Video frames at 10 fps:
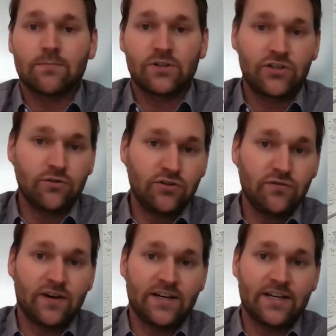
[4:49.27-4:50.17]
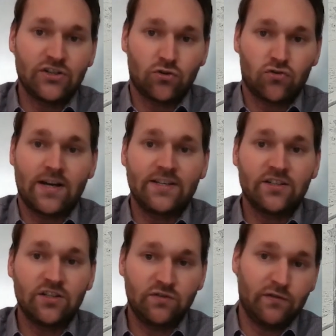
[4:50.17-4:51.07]
but due to financial
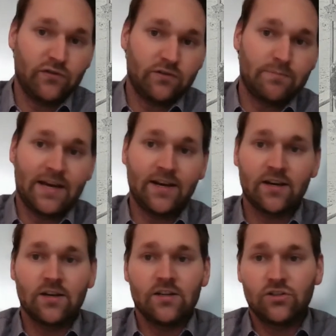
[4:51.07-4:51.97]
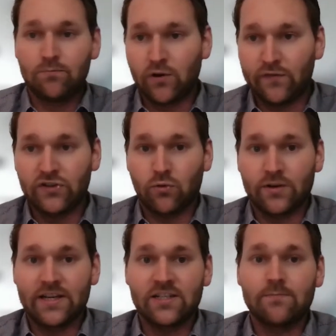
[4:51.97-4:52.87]
crisis, reverted back to
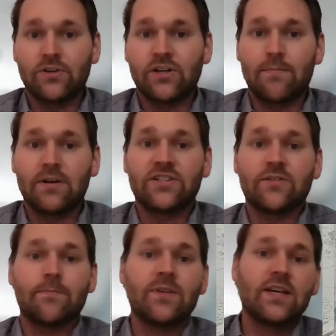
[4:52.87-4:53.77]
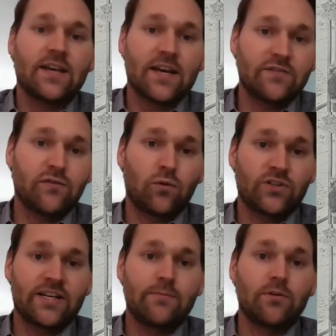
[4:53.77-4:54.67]
profit-oriented monopolism and forced
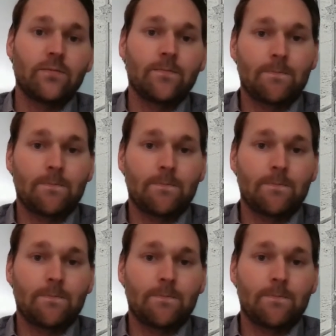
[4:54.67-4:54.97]
labor.